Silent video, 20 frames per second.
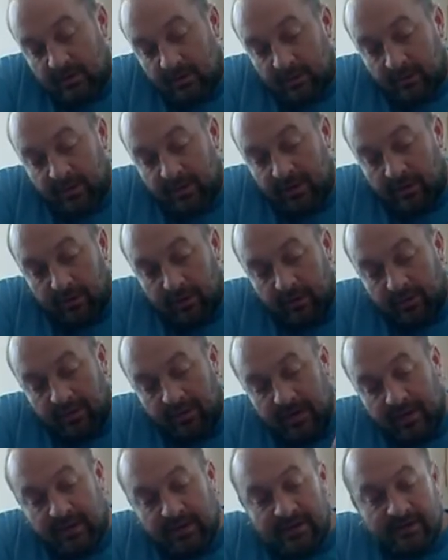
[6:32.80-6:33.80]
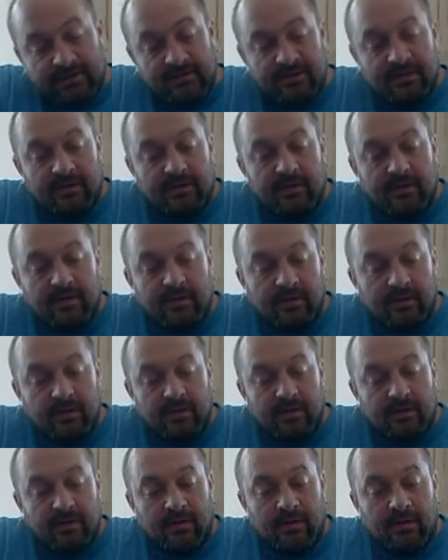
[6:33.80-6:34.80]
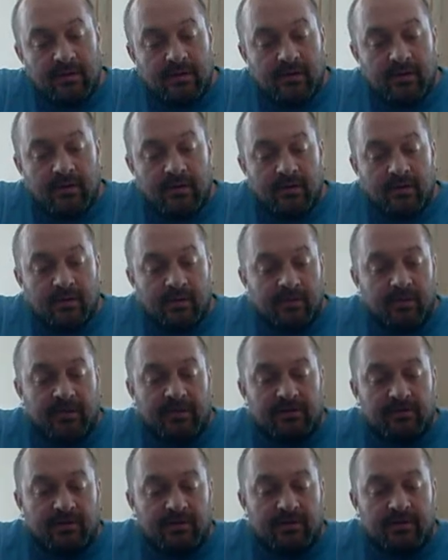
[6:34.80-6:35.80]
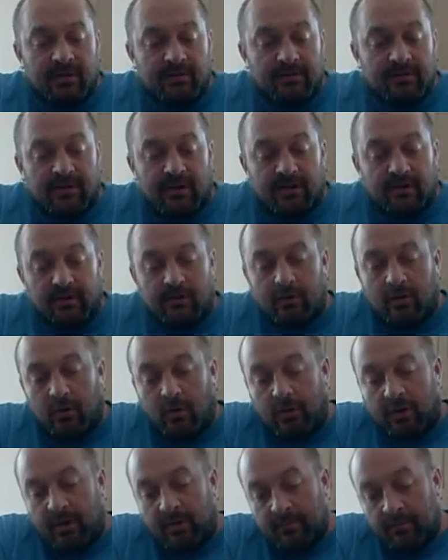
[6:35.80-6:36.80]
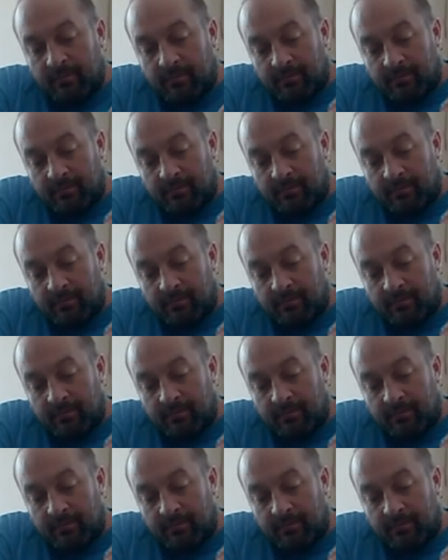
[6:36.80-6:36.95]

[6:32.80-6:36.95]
a little bit around the ends. Make sure the tip's got a good coating.